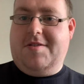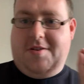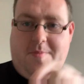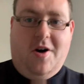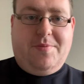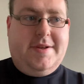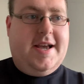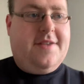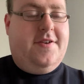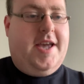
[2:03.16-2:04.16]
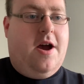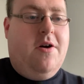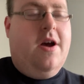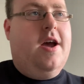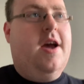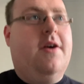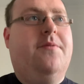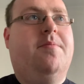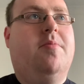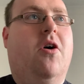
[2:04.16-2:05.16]
So possibly the next video,
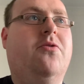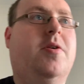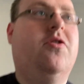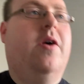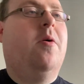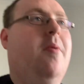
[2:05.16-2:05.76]
possibly do it while